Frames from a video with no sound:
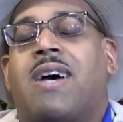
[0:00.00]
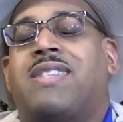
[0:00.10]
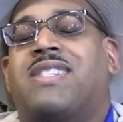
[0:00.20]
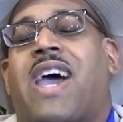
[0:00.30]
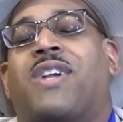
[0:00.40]

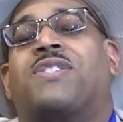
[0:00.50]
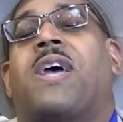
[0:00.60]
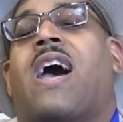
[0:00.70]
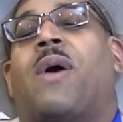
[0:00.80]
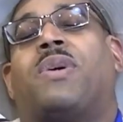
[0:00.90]
designers.
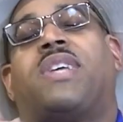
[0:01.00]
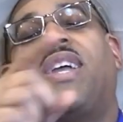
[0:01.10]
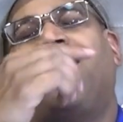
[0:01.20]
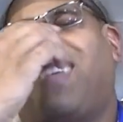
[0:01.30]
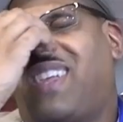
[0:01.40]
I will tell
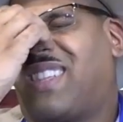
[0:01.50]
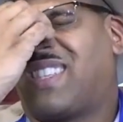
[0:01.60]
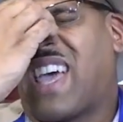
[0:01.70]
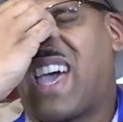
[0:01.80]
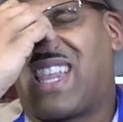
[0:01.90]
you, the
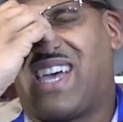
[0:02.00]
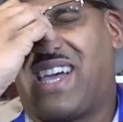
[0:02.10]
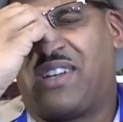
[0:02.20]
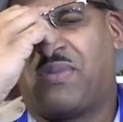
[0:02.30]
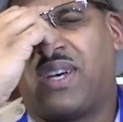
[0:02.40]

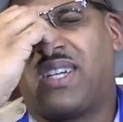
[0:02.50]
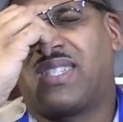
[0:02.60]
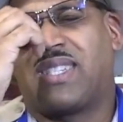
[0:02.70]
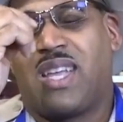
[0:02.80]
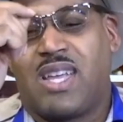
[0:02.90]
tagline
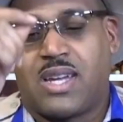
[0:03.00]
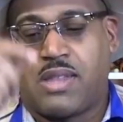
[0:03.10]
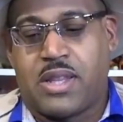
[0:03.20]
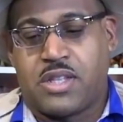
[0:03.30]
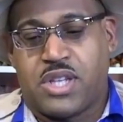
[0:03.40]
was that they
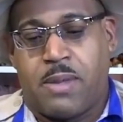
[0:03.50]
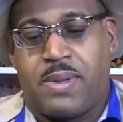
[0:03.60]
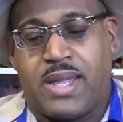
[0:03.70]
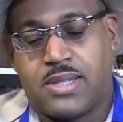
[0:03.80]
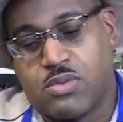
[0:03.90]
had the
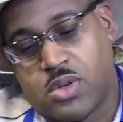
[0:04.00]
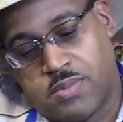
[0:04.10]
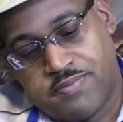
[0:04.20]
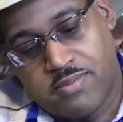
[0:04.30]
JP, well,